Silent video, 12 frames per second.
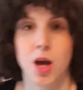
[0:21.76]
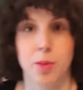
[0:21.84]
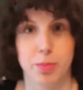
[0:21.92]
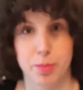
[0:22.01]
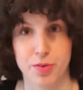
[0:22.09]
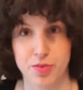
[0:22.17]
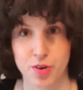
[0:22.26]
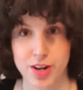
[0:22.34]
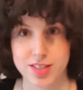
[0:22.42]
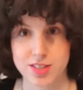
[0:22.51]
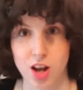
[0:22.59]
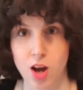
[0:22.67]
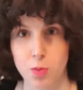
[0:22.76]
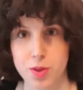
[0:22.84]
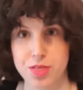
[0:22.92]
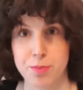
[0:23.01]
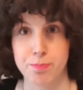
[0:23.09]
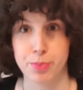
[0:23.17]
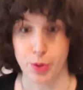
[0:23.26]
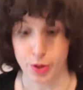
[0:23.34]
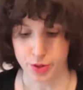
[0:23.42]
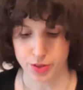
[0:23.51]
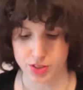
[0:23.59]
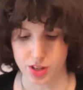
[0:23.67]
But before I start with the
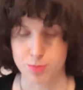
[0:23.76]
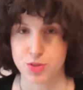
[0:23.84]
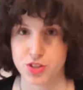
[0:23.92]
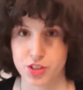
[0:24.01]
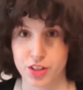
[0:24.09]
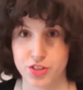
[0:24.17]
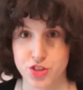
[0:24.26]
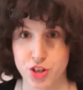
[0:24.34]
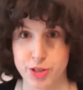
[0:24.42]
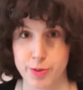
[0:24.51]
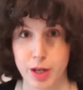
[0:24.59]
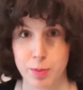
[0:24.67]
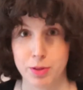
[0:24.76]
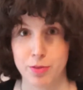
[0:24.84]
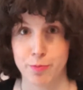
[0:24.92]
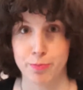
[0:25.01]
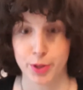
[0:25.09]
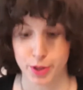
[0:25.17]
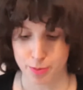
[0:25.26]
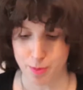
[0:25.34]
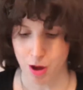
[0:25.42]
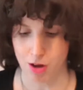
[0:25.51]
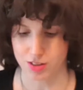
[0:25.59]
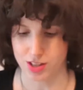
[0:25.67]
books, I'm just going to show you a couple of
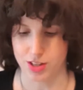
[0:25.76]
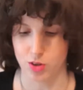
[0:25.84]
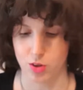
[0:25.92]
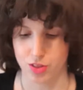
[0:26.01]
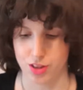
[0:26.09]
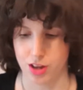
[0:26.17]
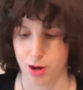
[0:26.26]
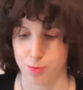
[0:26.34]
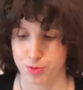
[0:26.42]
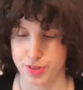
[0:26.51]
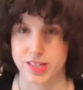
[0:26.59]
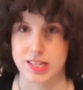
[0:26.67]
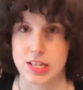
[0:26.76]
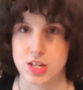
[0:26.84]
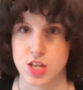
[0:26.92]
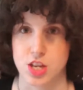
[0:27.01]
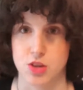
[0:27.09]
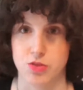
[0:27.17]
bookmarks I got that are pretty cute.